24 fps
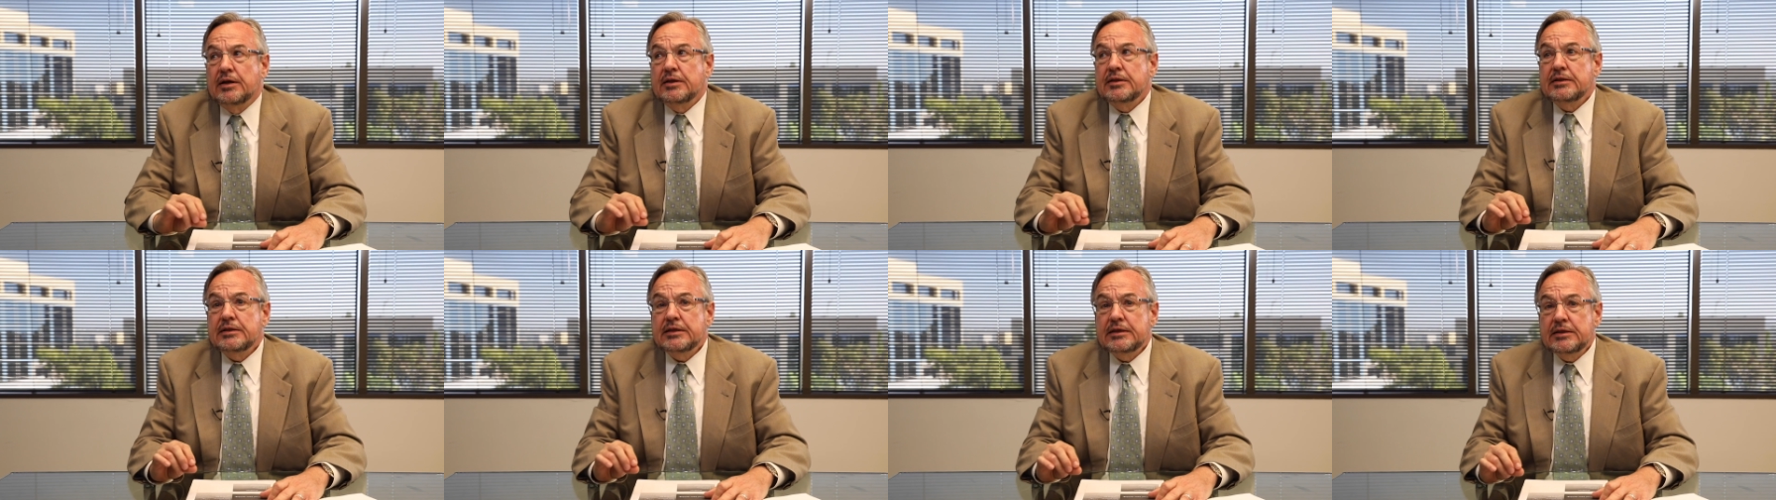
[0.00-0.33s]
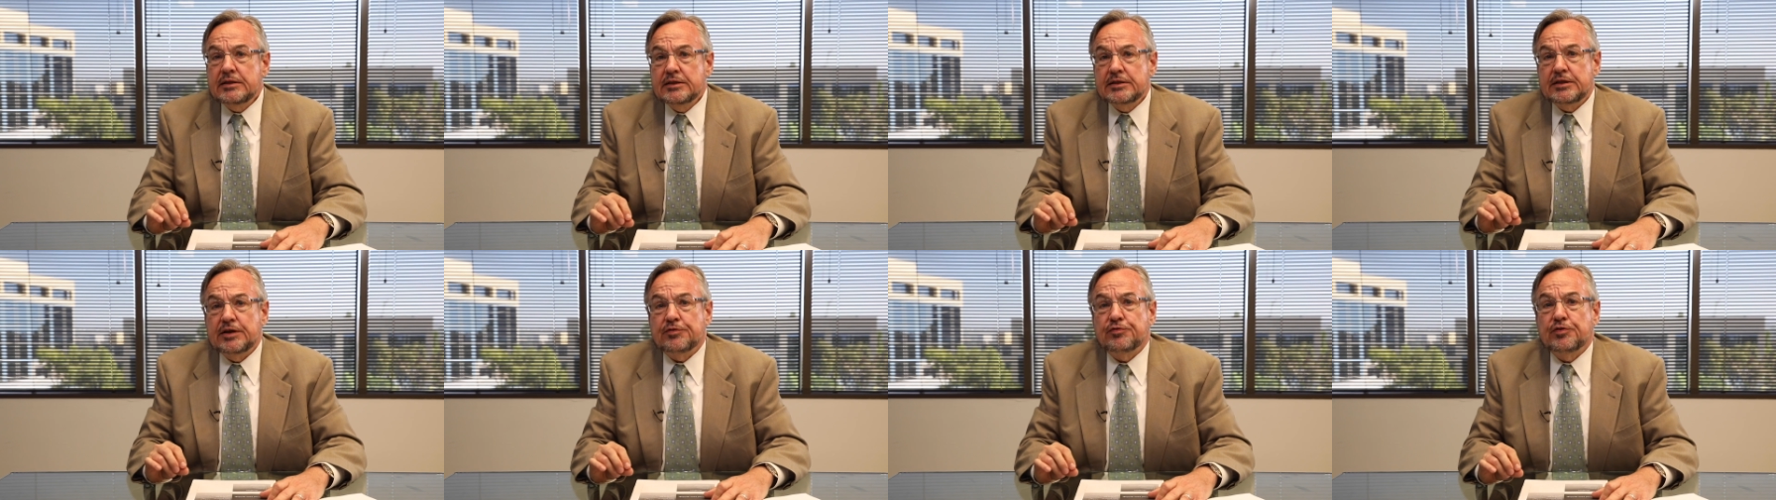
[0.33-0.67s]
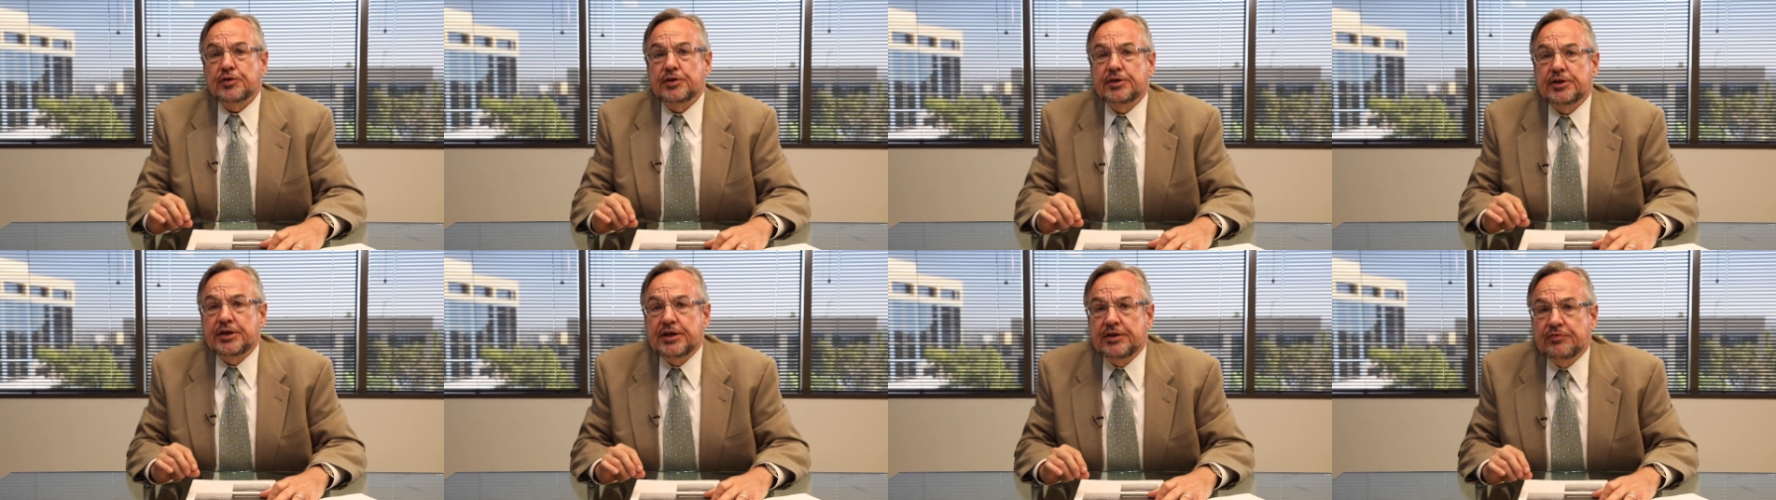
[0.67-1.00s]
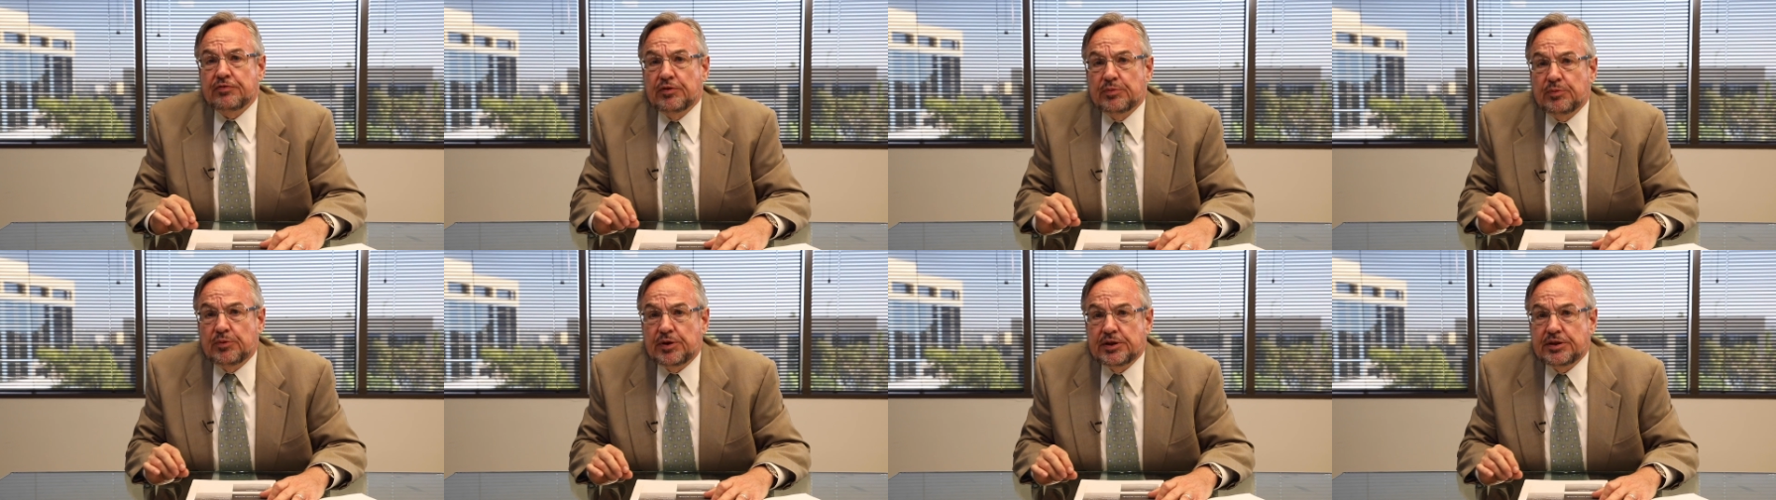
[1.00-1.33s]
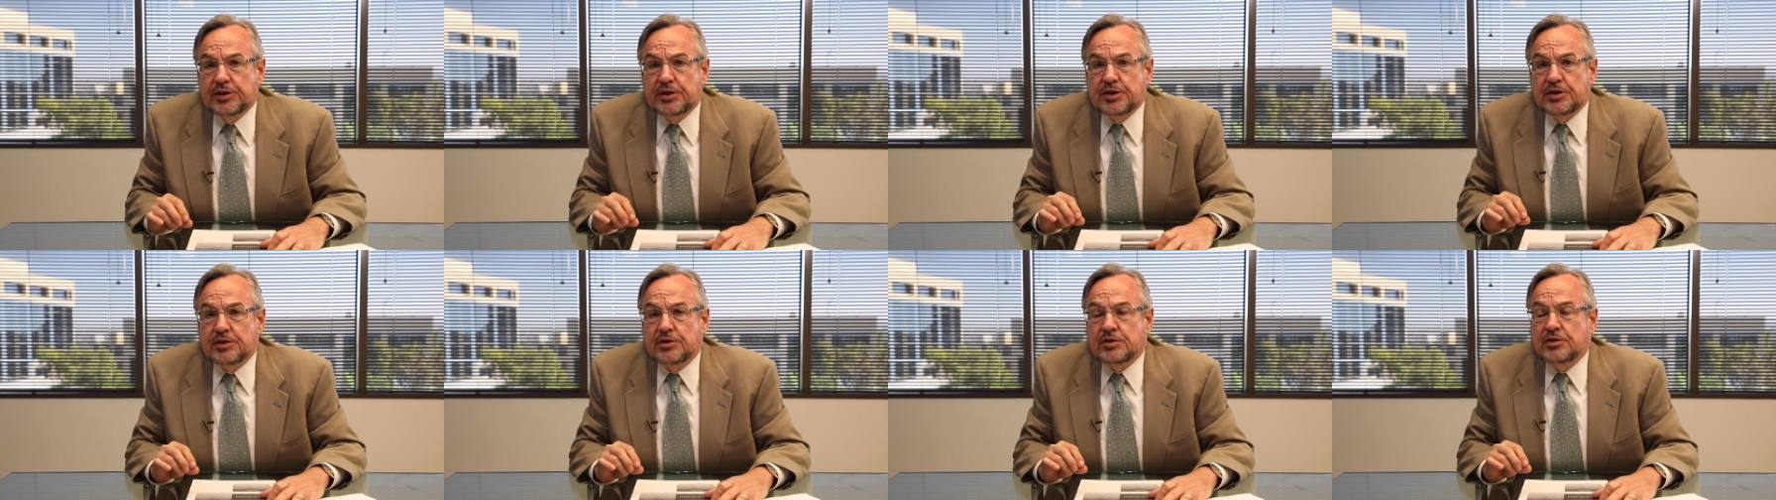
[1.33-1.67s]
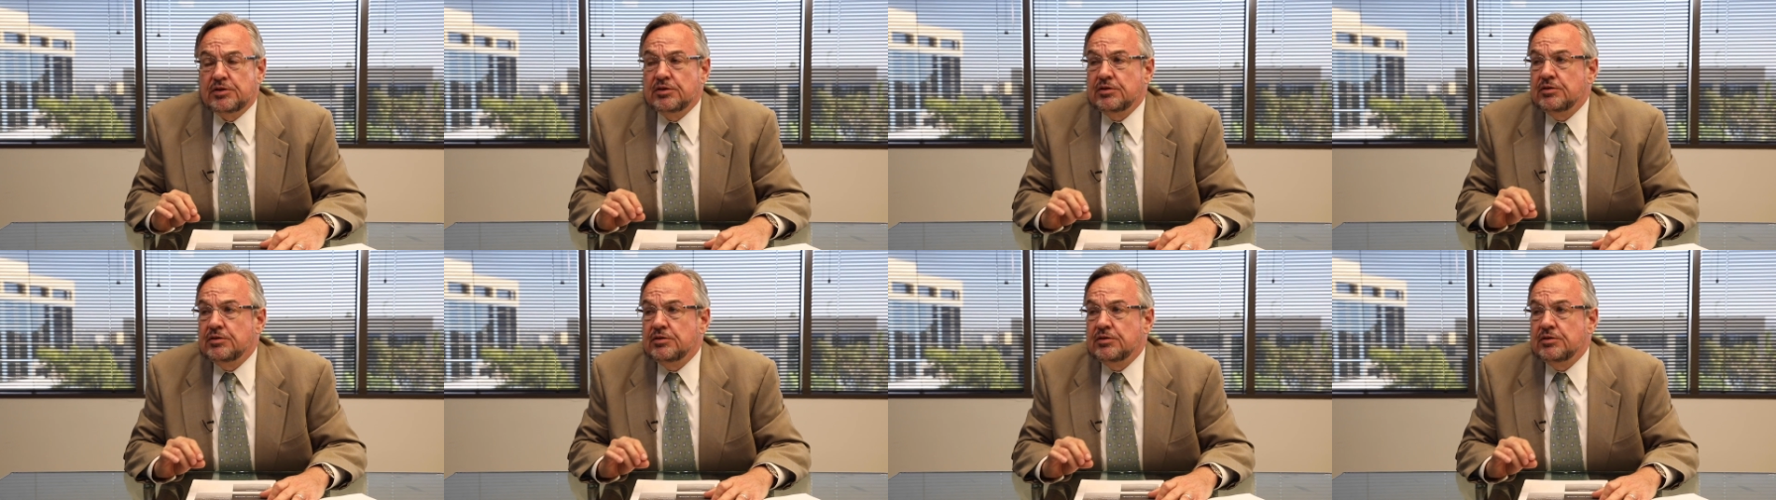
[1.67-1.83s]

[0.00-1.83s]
little differently from what the